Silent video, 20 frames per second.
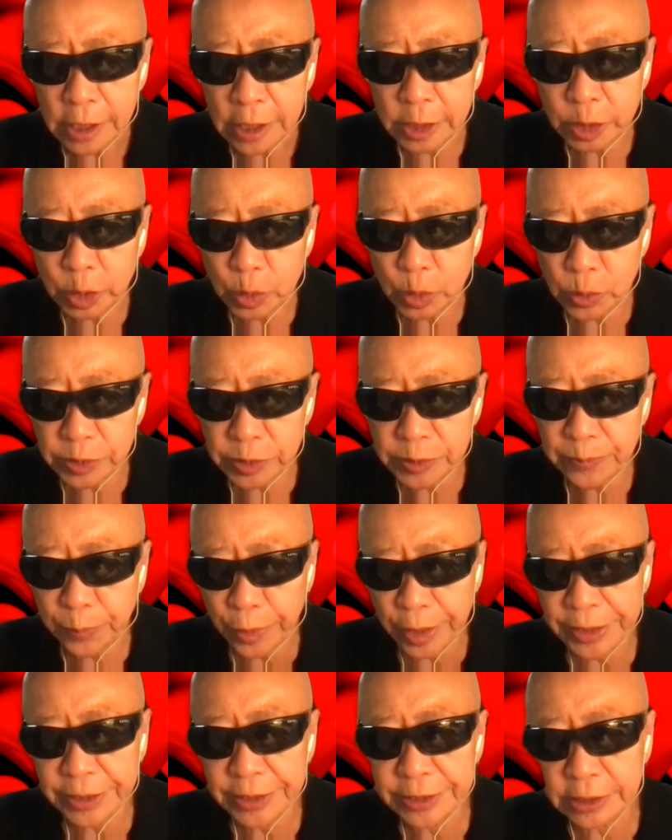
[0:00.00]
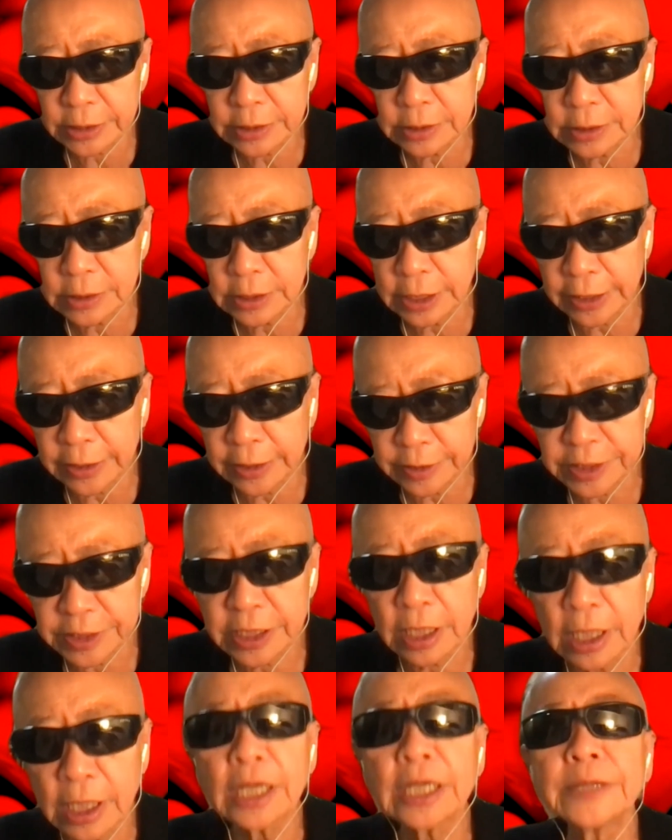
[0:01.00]
Of course, Brandon at the
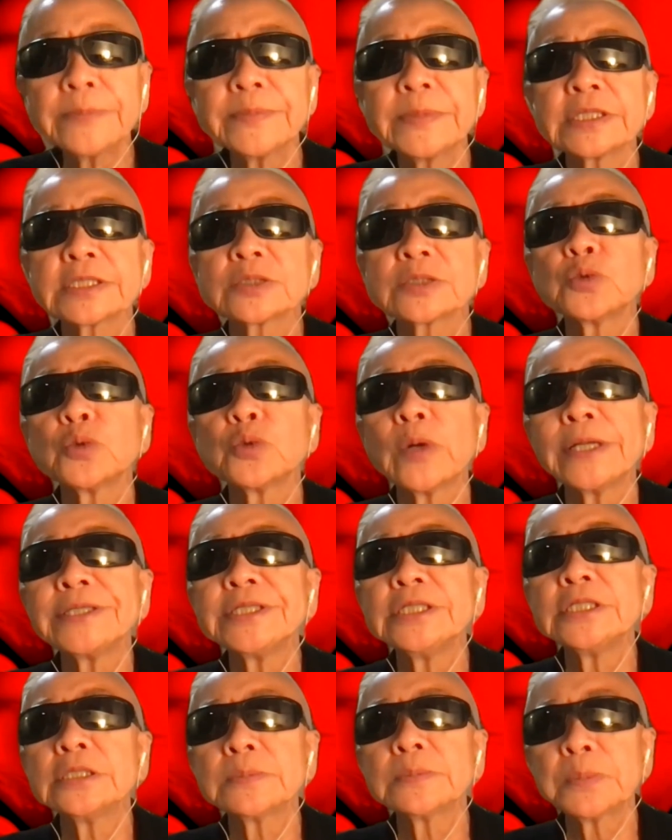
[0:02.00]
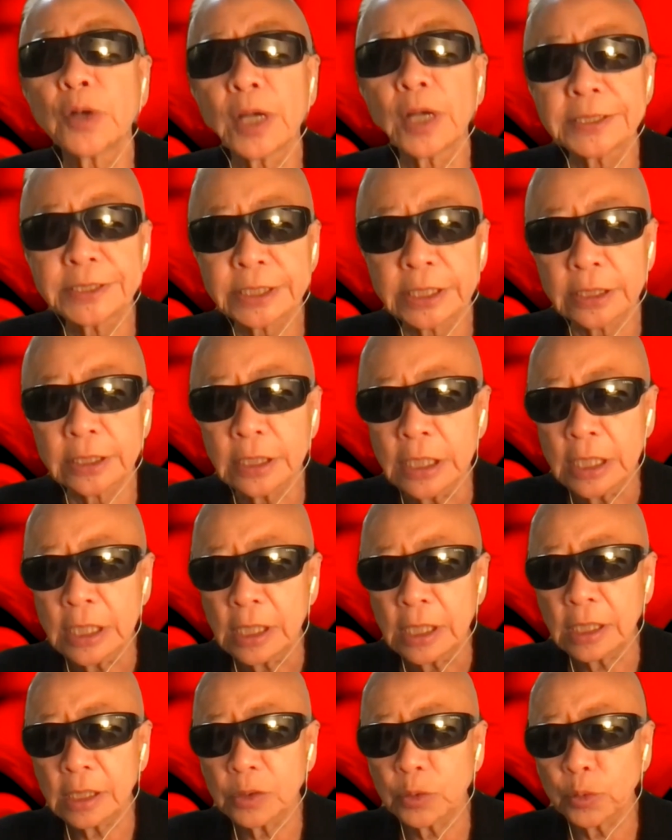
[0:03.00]
time as a one-year project,
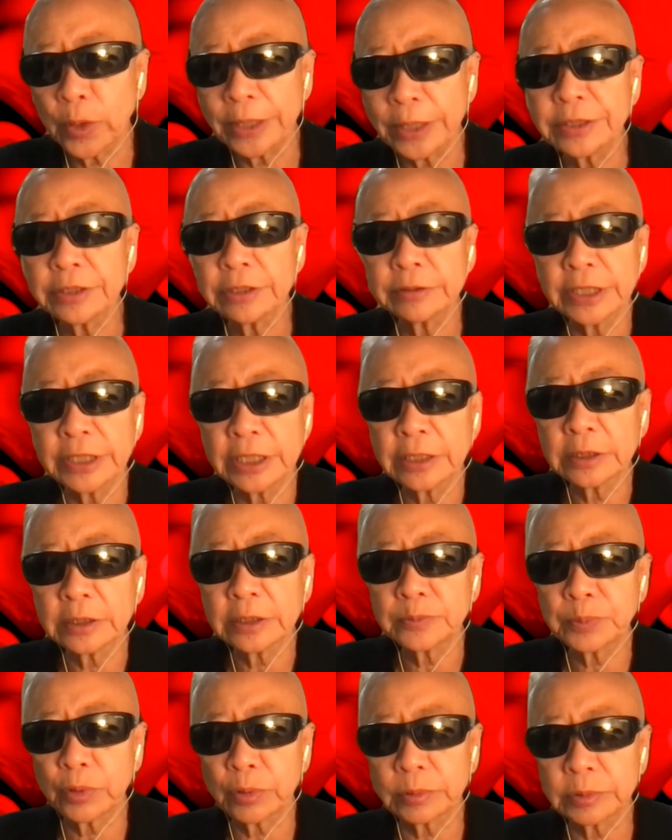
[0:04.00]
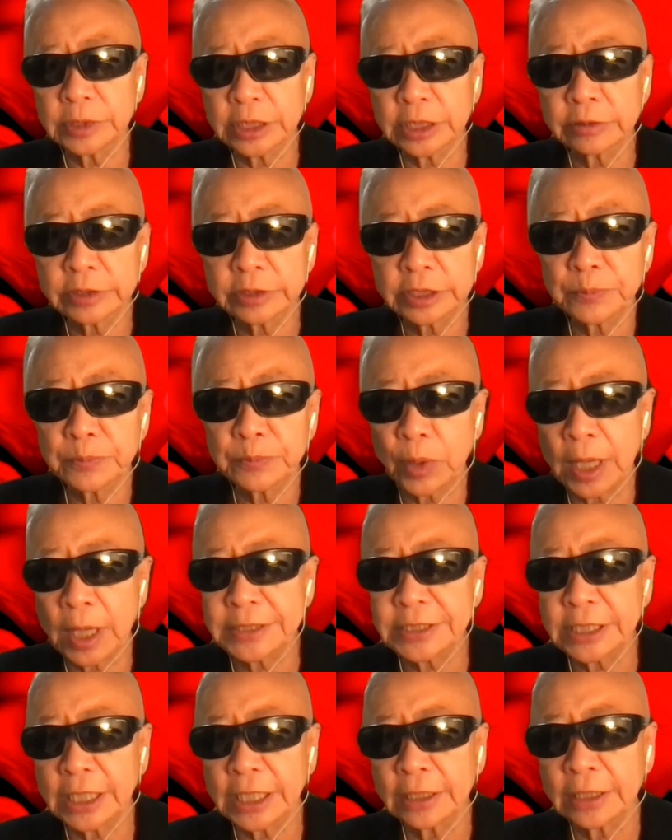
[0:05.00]
a one-year narrative
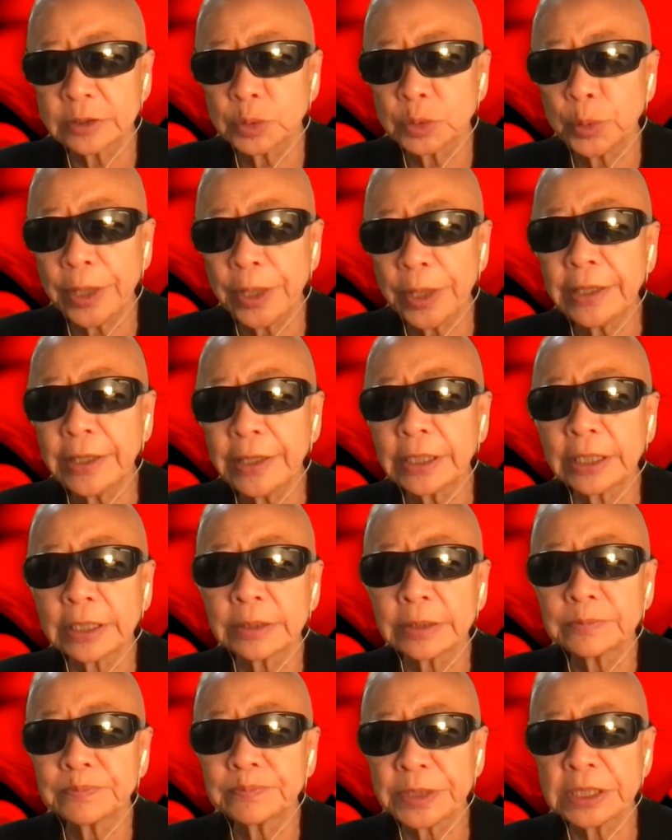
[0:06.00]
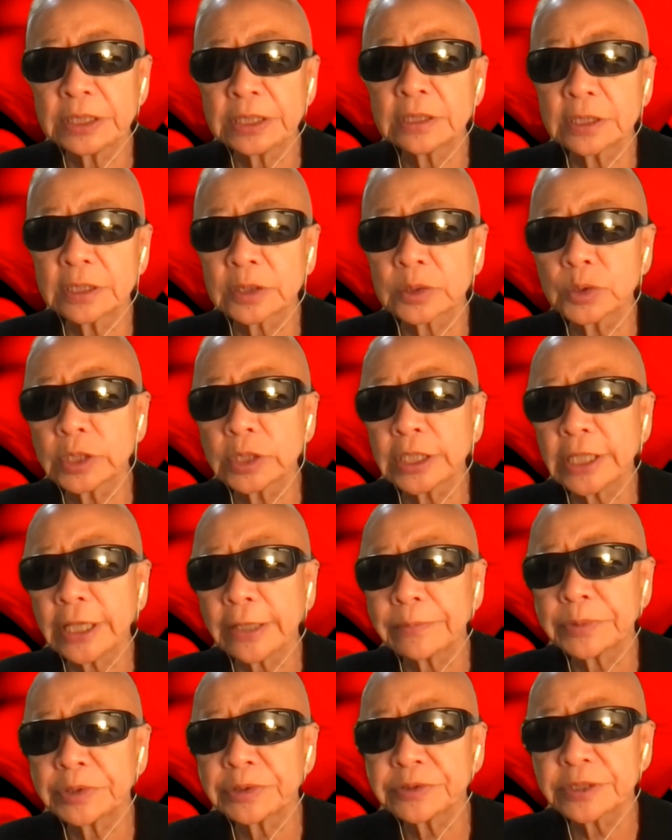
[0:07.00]
project on the web, and being a
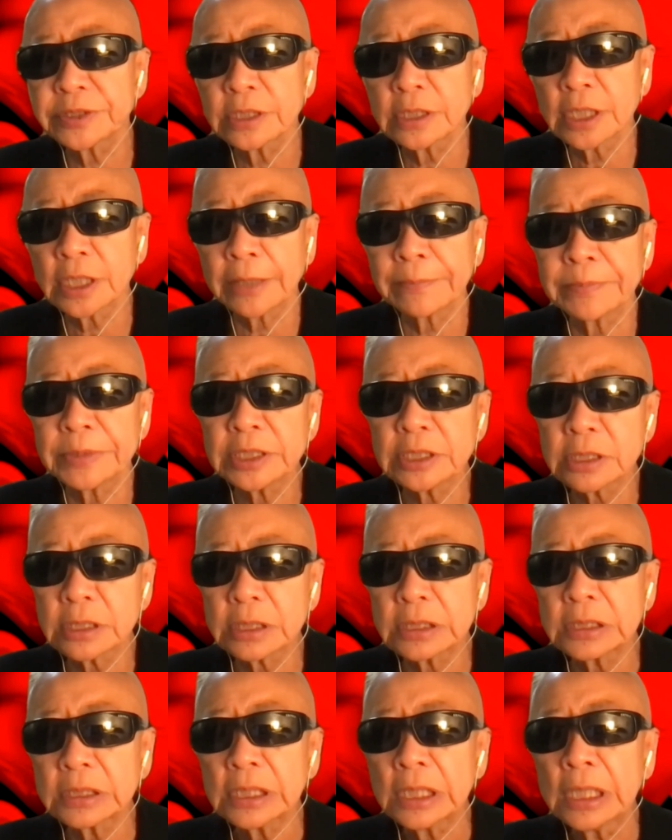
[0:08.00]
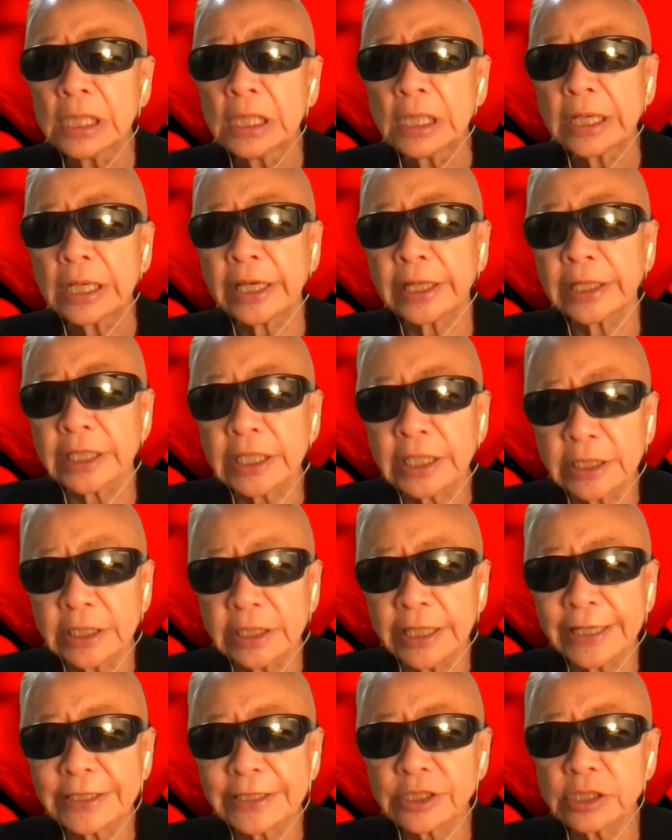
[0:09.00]
Guggenheim Museum commission and
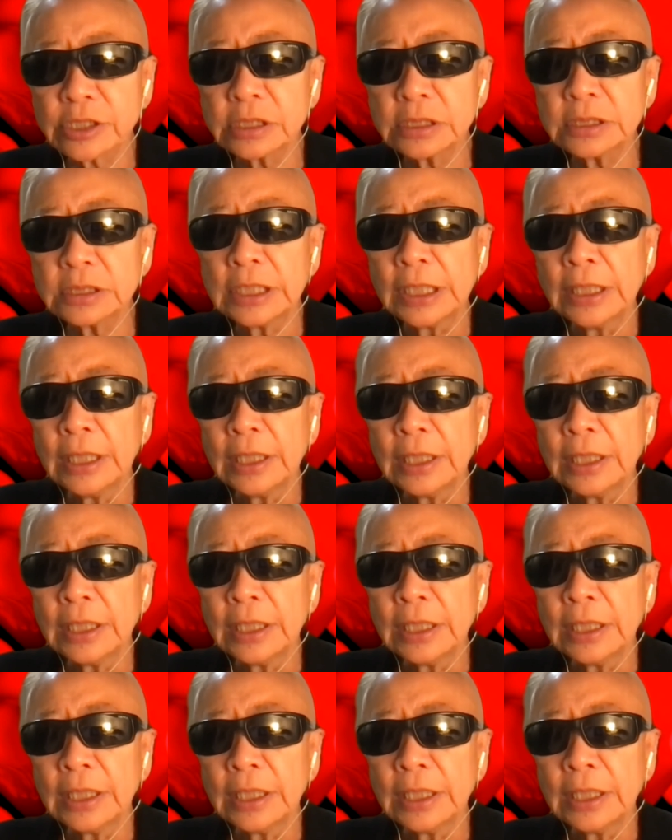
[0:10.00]
collection.